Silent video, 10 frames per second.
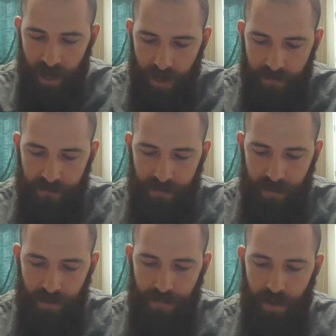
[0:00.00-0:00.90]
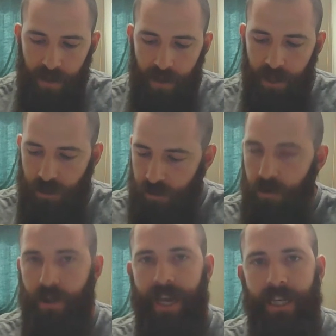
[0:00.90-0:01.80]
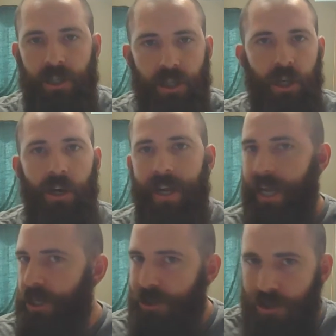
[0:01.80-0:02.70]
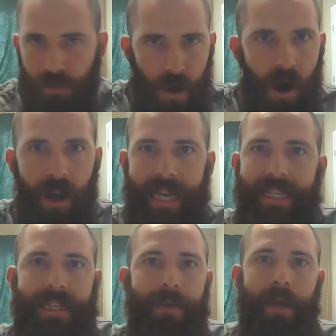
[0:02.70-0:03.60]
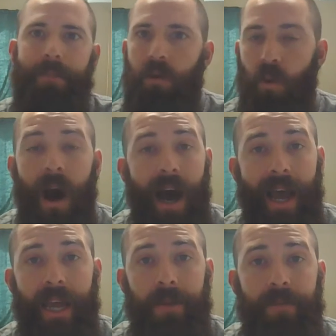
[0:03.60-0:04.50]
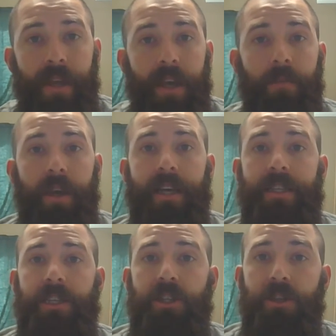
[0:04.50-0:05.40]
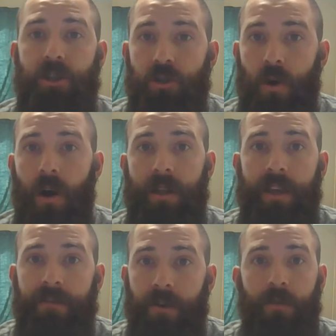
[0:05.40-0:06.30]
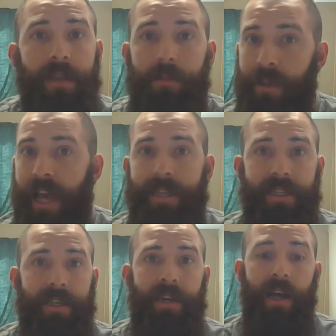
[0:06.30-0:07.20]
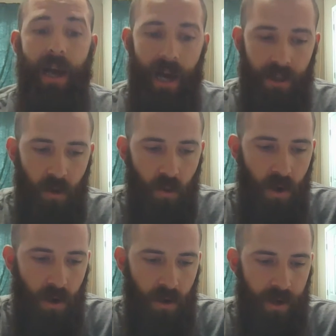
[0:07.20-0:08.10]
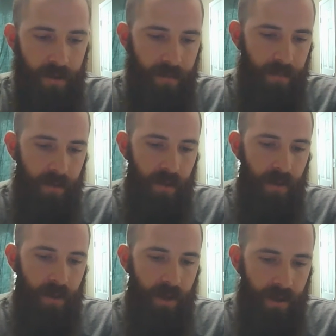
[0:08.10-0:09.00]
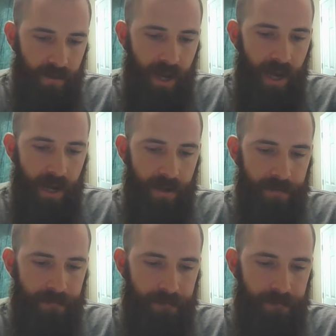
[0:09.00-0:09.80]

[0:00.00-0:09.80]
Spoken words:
of the truth, and he stood strong in his commitment. Why? Because he stood strongly, firmly planted on the word of God.